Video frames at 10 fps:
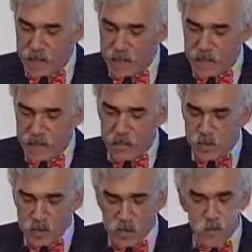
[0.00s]
Now,
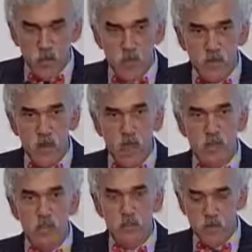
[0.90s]
this is one of
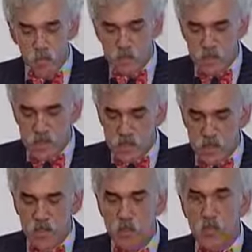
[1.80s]
Yale's most
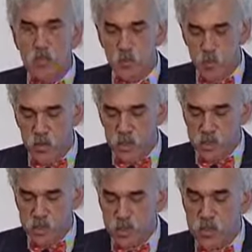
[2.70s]
distinguished awards.
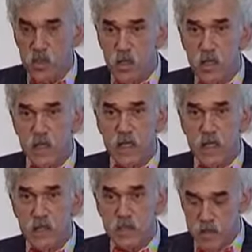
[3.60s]
It was started in
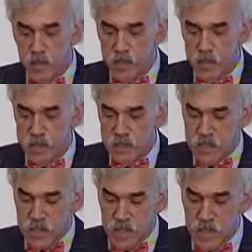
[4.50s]

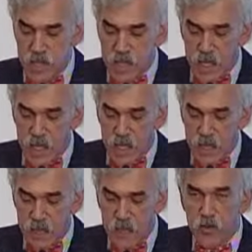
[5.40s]
1936,
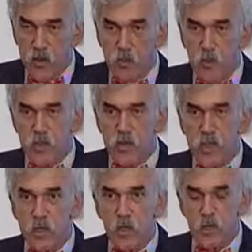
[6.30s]
and the
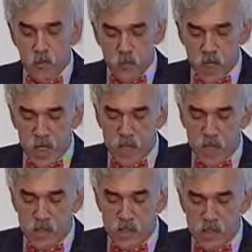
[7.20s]
award
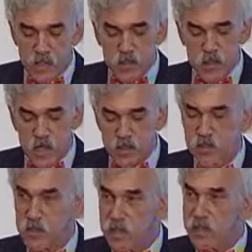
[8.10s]
recognizes
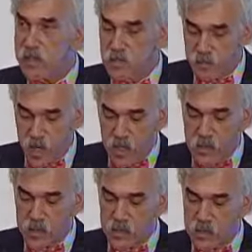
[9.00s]
international leaders in
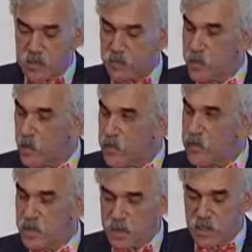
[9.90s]
politics,
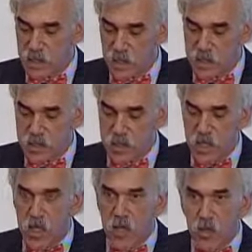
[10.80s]
diplomacy, and the arts,
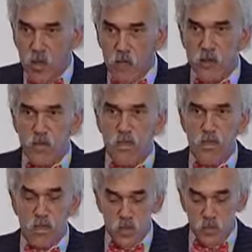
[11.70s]
all of those
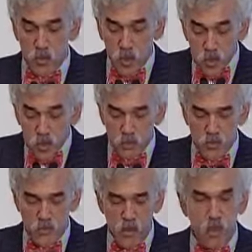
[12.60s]
leaders who are also
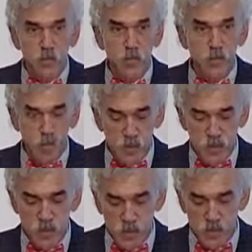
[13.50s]
involved in public
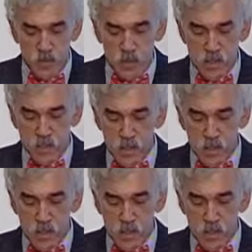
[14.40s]
service.